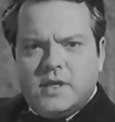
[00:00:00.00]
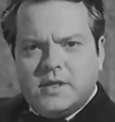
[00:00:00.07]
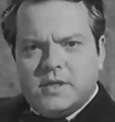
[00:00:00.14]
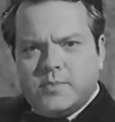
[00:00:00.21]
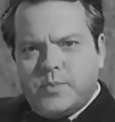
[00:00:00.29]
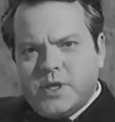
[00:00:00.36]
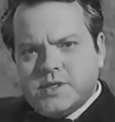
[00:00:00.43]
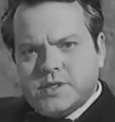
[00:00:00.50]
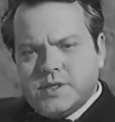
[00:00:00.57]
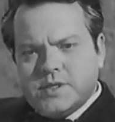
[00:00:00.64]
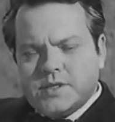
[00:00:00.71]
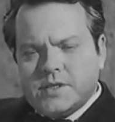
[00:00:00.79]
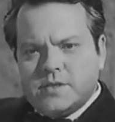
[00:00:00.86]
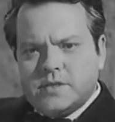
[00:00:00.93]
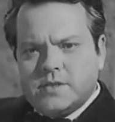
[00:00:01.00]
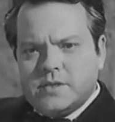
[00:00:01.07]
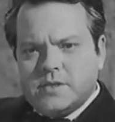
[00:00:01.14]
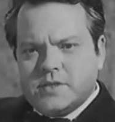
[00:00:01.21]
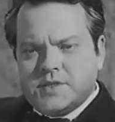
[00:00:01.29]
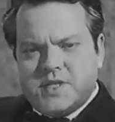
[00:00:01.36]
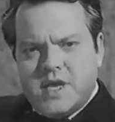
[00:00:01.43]
places that
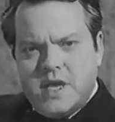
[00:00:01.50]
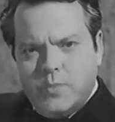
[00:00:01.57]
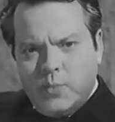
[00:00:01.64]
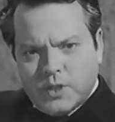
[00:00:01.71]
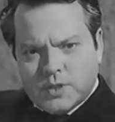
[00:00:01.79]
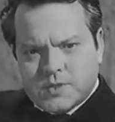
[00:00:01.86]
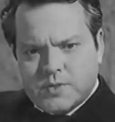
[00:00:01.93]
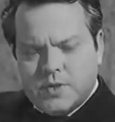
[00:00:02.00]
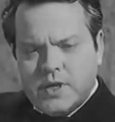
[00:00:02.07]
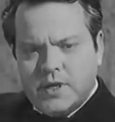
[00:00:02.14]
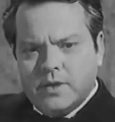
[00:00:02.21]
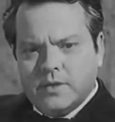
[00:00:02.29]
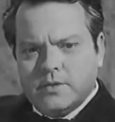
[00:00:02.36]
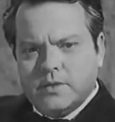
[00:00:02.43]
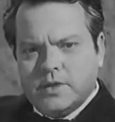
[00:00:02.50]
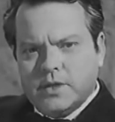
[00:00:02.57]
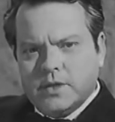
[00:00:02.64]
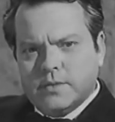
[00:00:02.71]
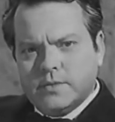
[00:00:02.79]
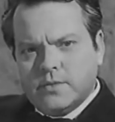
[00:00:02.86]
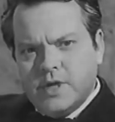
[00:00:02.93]
the stables where
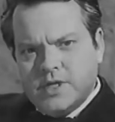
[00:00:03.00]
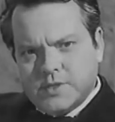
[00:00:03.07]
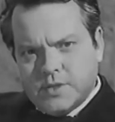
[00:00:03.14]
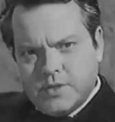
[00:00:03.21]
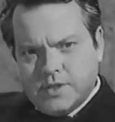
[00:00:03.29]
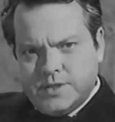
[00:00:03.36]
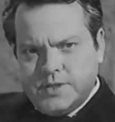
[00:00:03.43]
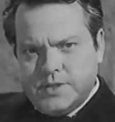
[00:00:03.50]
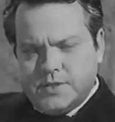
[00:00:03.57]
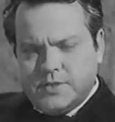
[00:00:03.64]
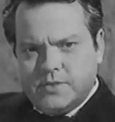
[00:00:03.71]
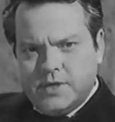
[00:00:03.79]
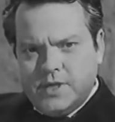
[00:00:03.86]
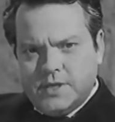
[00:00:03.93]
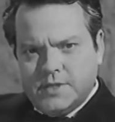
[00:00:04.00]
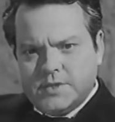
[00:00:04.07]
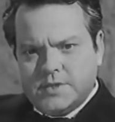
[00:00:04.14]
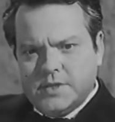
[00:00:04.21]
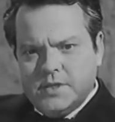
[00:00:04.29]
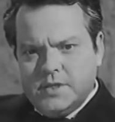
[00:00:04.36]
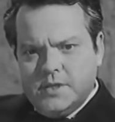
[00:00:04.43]
racehorses are
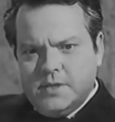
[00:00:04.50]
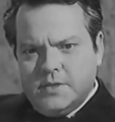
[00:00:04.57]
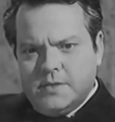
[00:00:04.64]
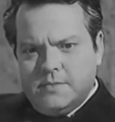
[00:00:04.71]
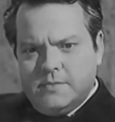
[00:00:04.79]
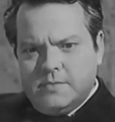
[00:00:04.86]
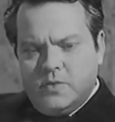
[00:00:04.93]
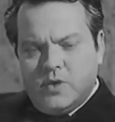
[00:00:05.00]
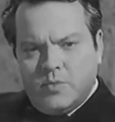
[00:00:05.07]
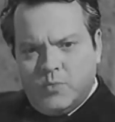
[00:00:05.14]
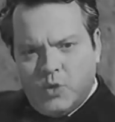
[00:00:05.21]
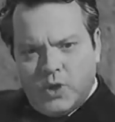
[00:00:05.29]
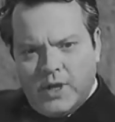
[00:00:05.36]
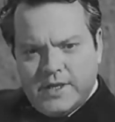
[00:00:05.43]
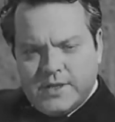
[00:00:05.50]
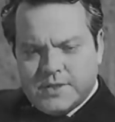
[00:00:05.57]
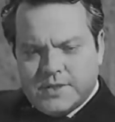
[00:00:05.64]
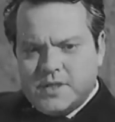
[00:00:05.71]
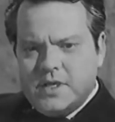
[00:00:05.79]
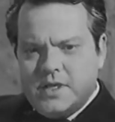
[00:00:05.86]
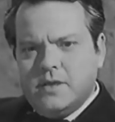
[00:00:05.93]
raised. When a bull
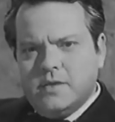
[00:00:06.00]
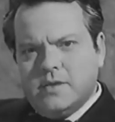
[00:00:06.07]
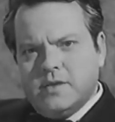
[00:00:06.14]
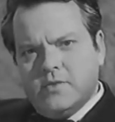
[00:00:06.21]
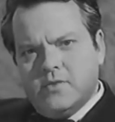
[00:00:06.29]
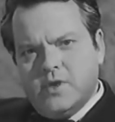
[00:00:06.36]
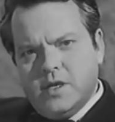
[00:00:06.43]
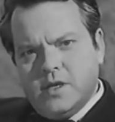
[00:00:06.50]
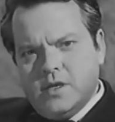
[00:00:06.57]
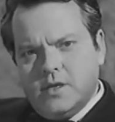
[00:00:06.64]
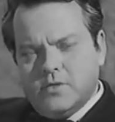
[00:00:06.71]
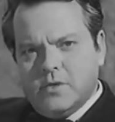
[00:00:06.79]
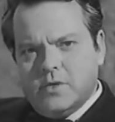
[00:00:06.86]
enters the arena, you know, he